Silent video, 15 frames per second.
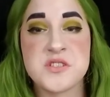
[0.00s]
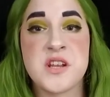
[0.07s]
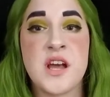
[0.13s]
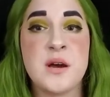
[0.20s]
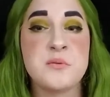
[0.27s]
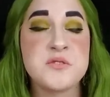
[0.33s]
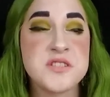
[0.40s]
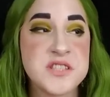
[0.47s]
And I
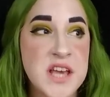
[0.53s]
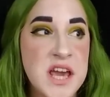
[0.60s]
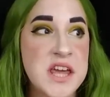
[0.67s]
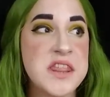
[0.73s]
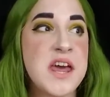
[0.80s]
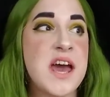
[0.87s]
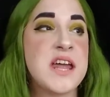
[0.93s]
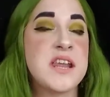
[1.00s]
will say
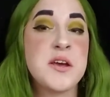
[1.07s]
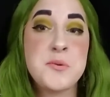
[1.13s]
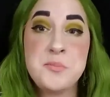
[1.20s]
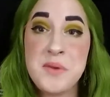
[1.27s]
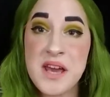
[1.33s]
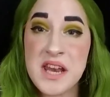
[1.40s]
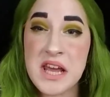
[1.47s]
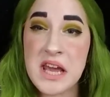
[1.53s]
that
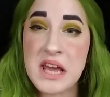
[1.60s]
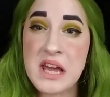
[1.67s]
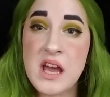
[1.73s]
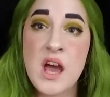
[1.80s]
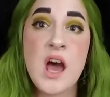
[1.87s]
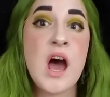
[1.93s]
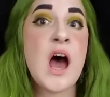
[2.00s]
admitting